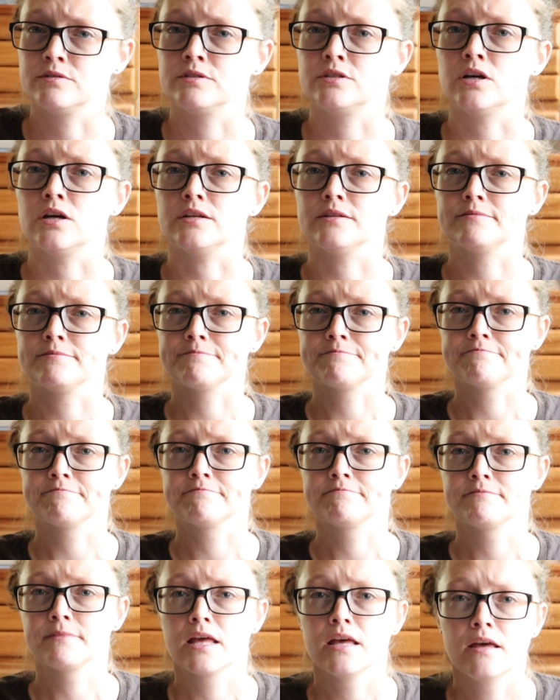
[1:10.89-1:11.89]
done.
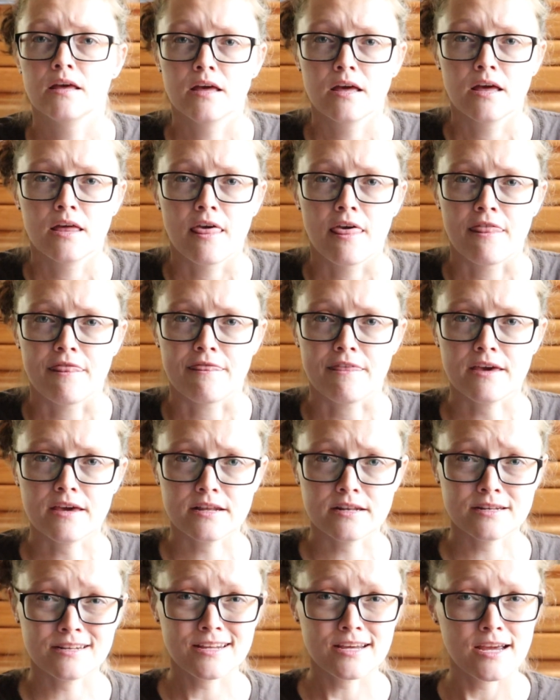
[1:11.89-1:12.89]

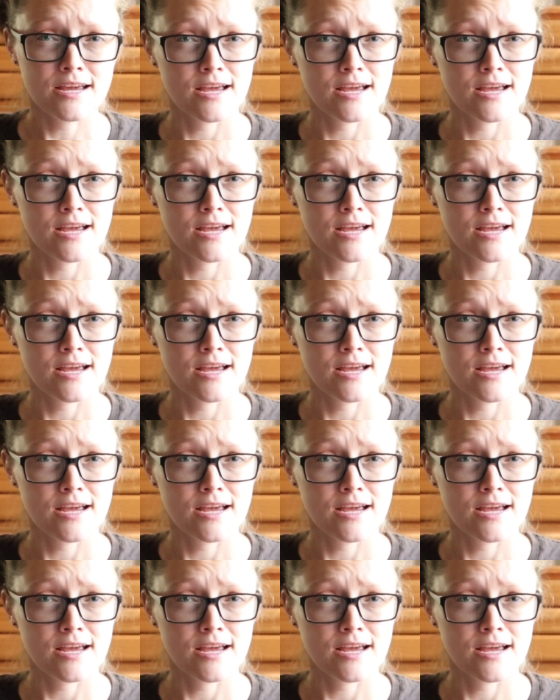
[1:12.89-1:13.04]
Then